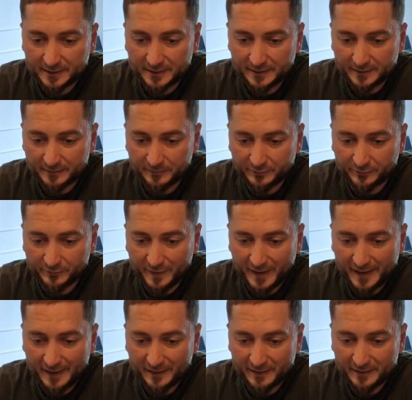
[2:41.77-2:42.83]
to
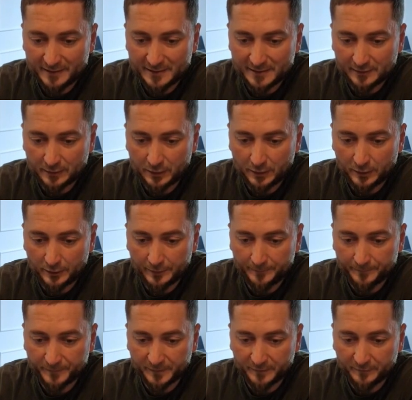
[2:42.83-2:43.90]
break this low.
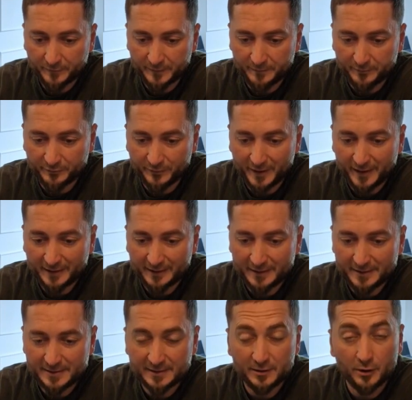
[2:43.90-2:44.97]
If we break
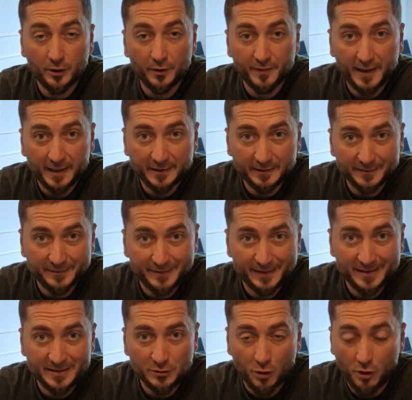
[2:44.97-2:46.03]
this low, that to
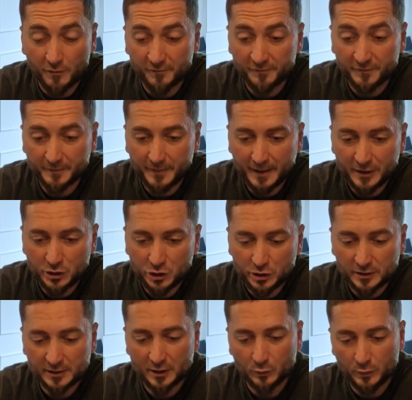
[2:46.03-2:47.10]
me is
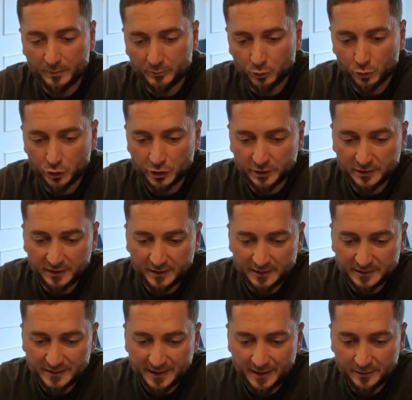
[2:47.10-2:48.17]
confirmation that we're pushing to the
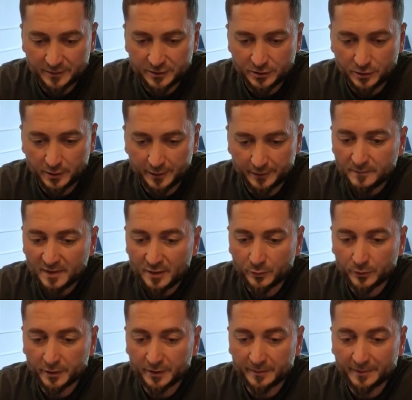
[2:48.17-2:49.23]
downside,
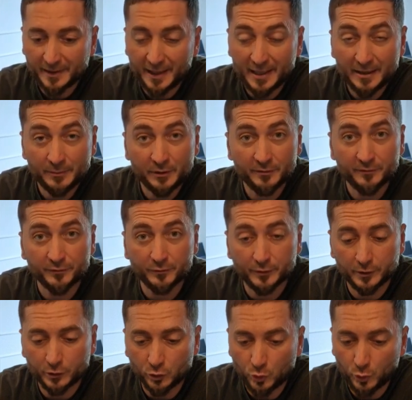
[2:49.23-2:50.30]
and we're going to be aiming
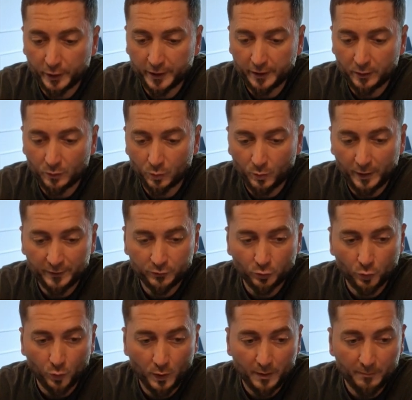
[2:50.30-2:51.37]
for a quick
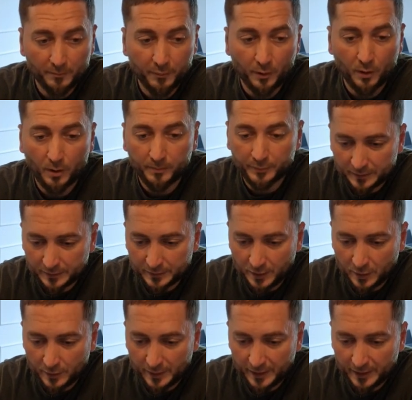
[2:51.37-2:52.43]
1-to-1 pop. I'm going to
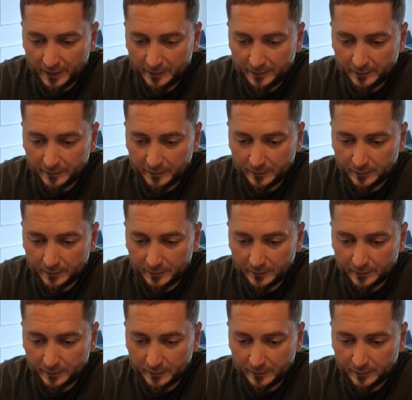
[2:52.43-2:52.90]
go ahead.